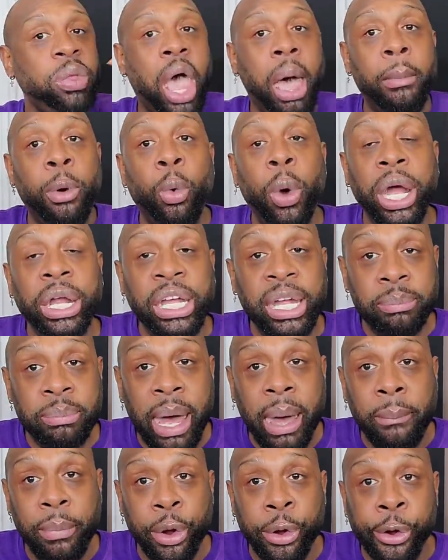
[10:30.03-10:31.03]
I'm gonna wait and get
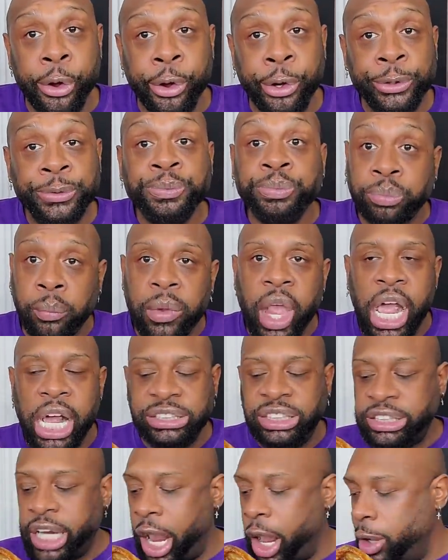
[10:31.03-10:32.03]
my bird
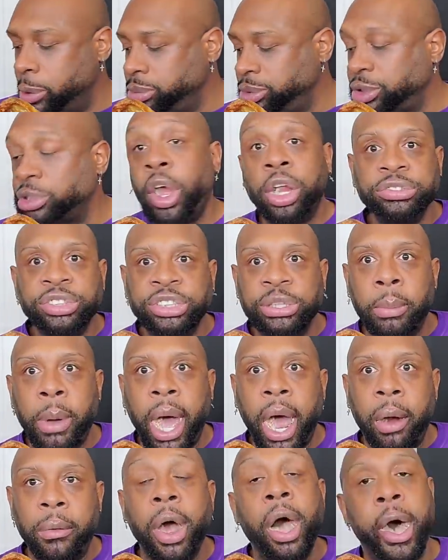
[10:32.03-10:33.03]
at Sam's
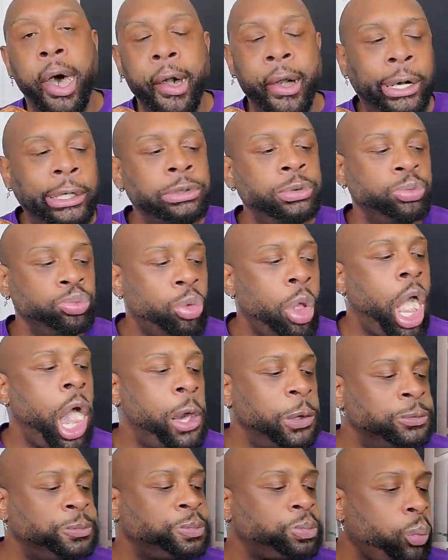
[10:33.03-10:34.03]
tomorrow. Uh-huh.
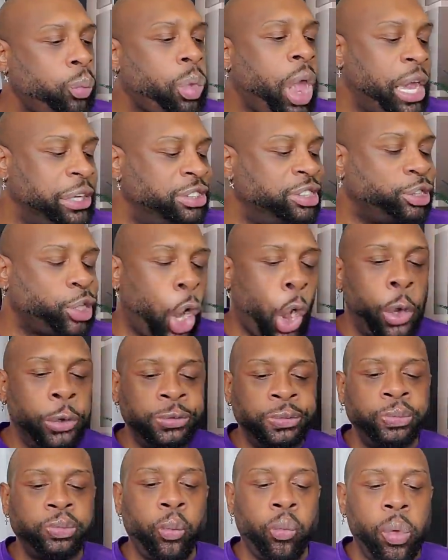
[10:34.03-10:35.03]

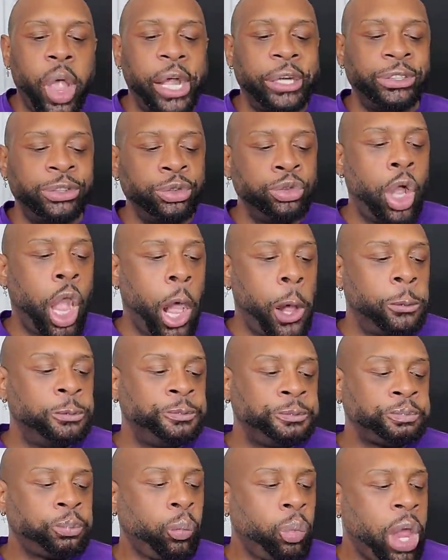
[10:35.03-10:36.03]

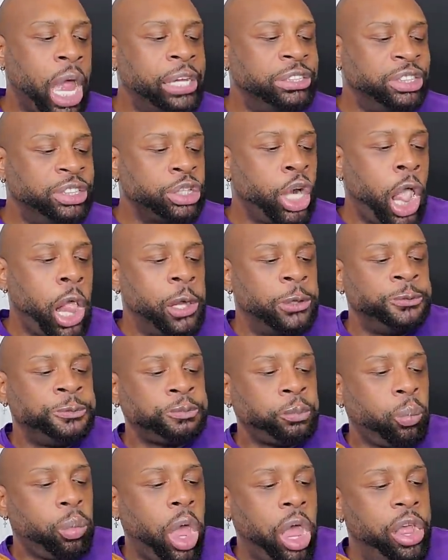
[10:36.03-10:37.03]

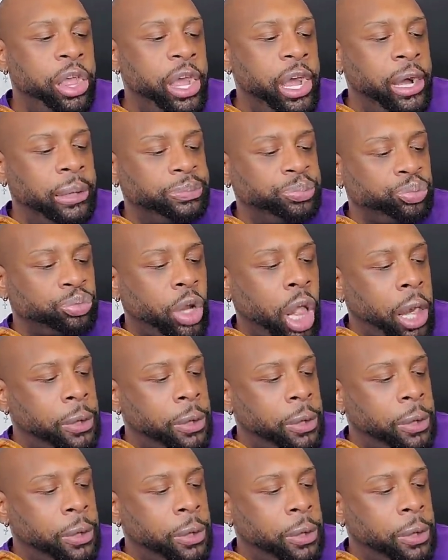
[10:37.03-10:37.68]
Mm-hmm. Yep.